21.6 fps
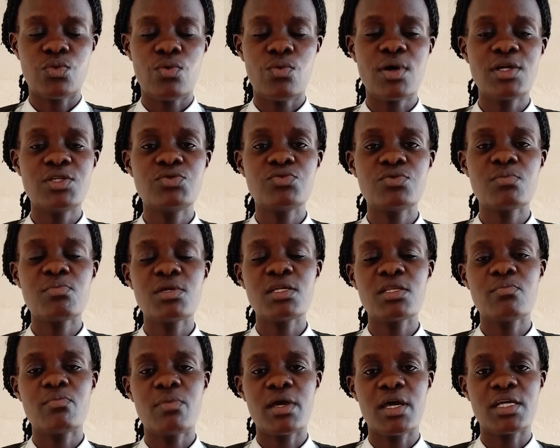What do we
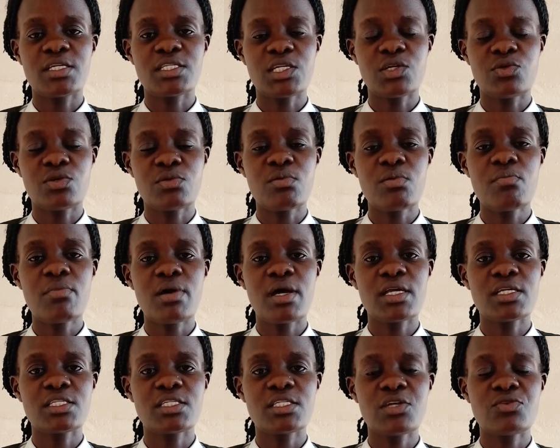mean by a chattel? Remember,
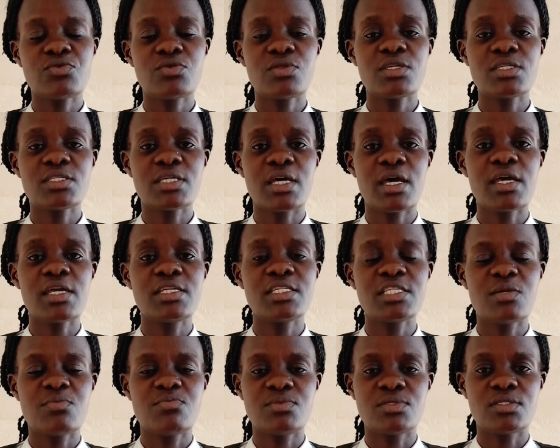a chattel, these are
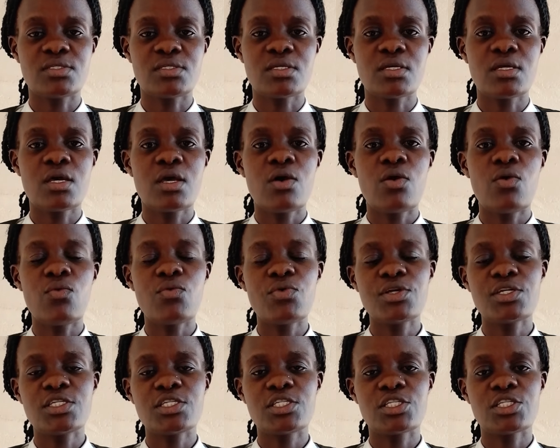items
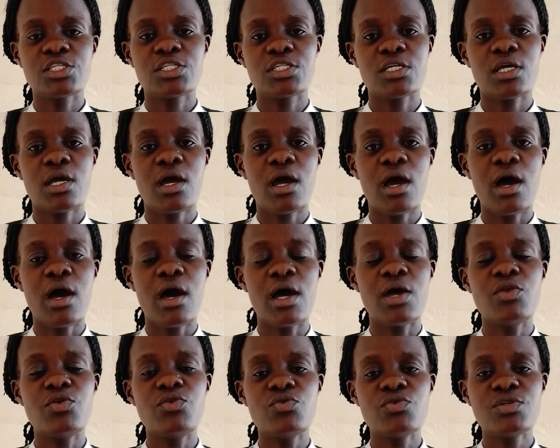which
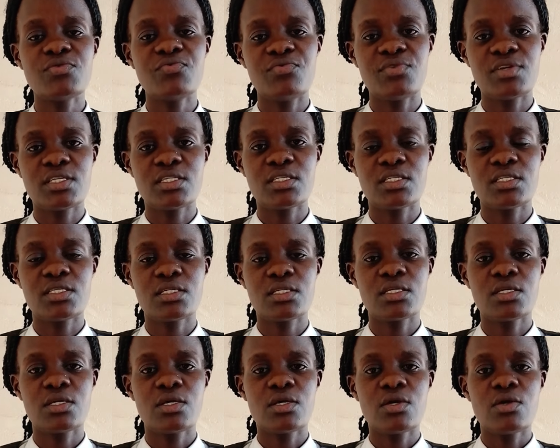are not fixed